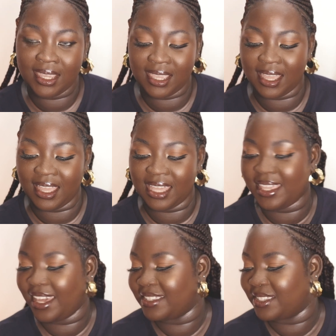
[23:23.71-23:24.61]
Yeah, I
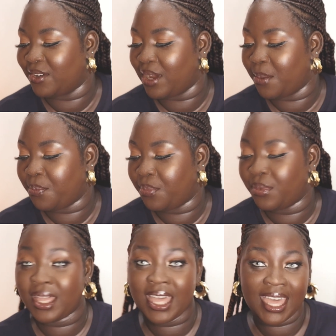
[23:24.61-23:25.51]
think it's a wrap.
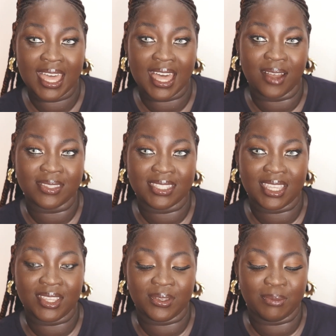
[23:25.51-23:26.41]
I'll
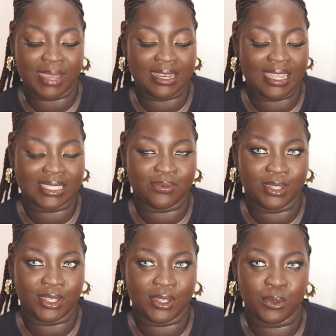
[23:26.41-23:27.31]
see you in my next
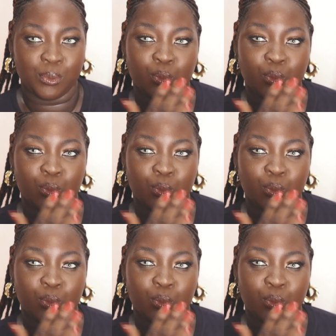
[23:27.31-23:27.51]
video.